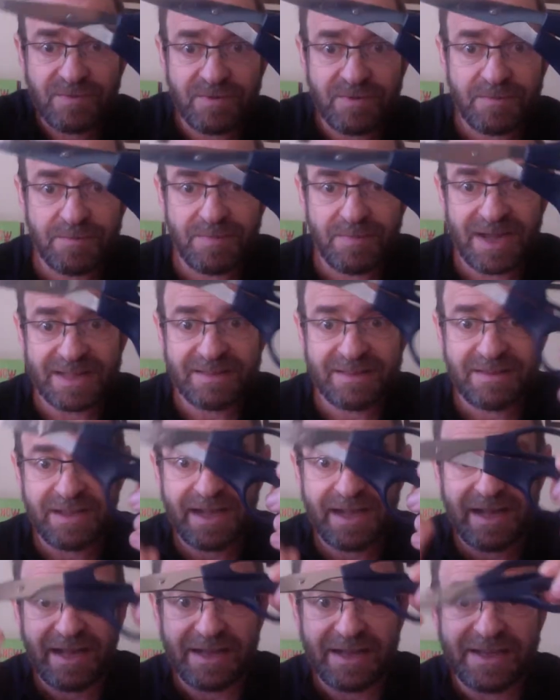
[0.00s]
but
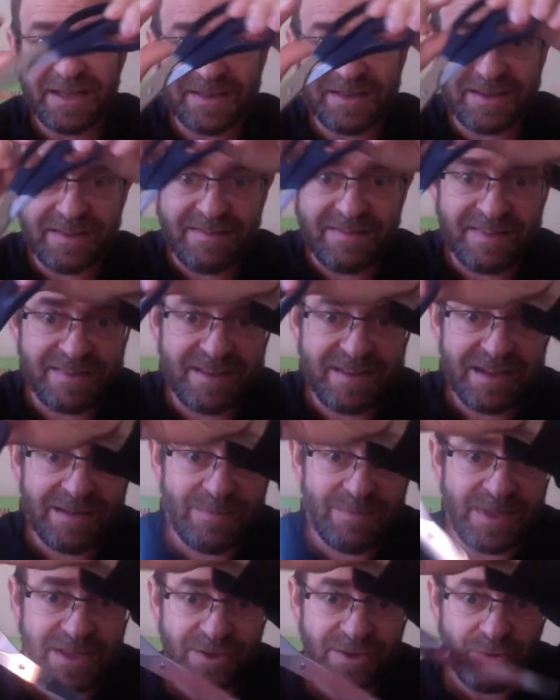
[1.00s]
it can still
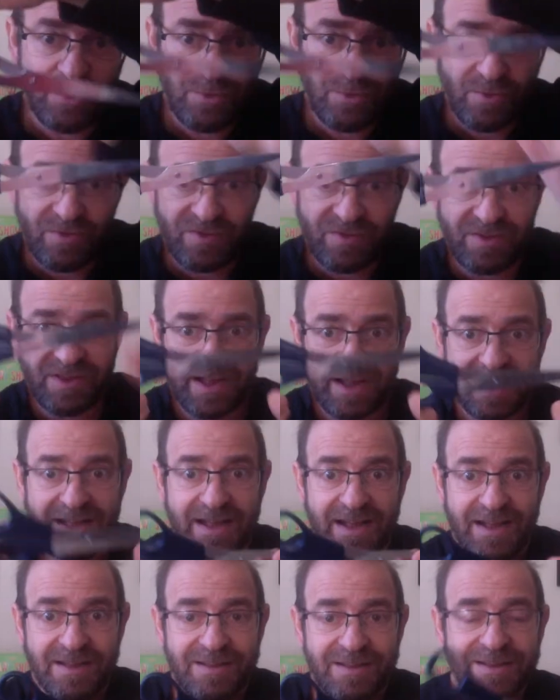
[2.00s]
be used
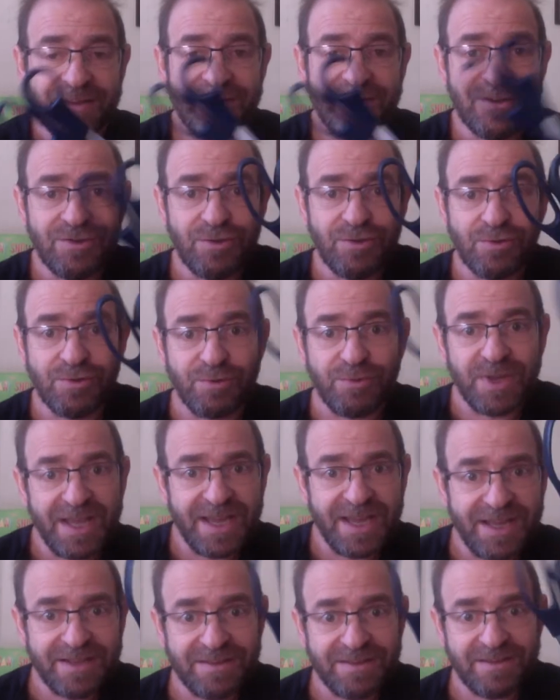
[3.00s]
to
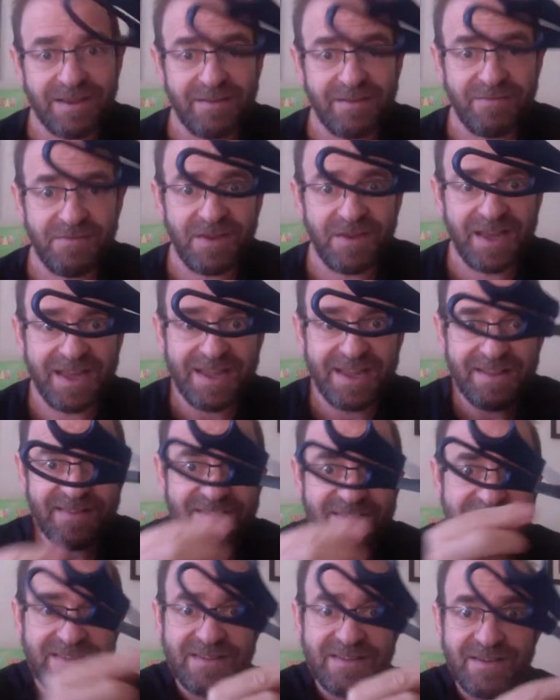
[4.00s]
create a
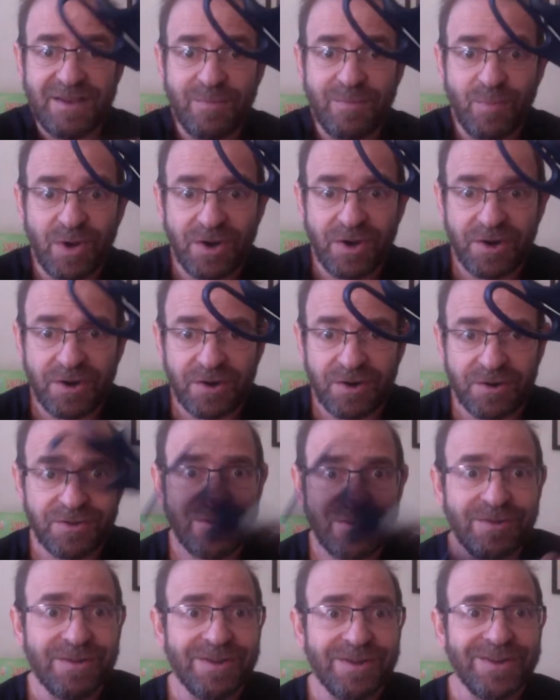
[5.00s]
face, a bird.
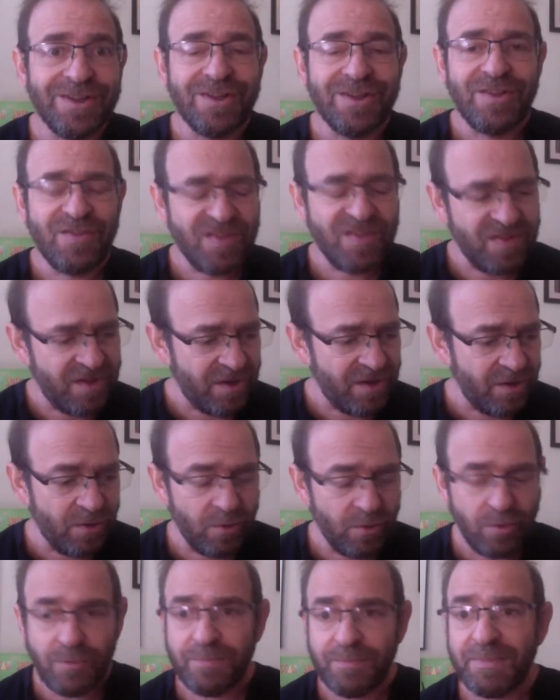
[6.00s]

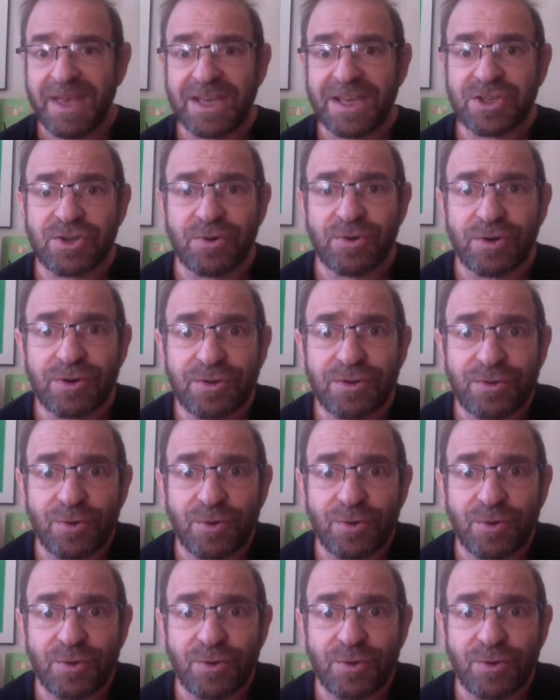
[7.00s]
So make sure to